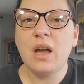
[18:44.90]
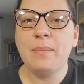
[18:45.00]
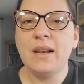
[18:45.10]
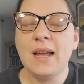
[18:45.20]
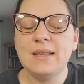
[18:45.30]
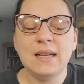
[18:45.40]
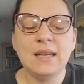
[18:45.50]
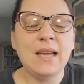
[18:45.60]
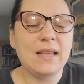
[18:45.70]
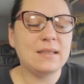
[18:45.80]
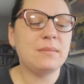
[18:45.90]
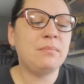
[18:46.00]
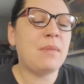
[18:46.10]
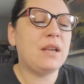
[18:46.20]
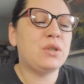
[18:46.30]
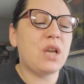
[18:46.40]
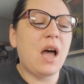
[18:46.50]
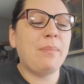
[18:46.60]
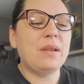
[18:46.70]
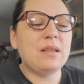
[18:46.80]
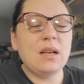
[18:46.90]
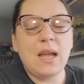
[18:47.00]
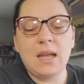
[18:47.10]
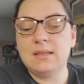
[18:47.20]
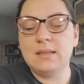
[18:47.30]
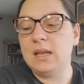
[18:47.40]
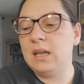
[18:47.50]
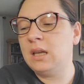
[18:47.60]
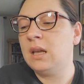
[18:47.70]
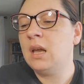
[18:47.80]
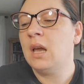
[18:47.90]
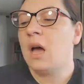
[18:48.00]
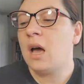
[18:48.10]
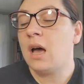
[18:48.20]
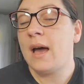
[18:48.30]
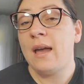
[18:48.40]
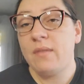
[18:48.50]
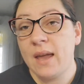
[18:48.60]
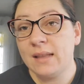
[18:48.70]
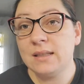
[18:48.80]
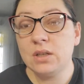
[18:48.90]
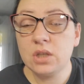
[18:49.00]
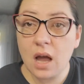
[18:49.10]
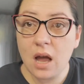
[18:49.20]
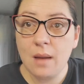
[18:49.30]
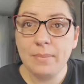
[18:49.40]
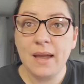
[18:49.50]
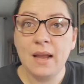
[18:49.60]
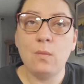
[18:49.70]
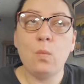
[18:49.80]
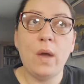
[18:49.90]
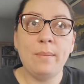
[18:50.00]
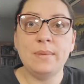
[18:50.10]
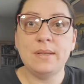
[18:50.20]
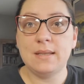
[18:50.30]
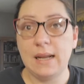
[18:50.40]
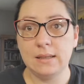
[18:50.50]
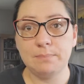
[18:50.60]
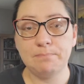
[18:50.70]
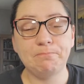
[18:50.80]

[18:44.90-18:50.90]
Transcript: on Etsy? Yes, my shop is on Etsy. Uh, I have an Etsy shop and a website.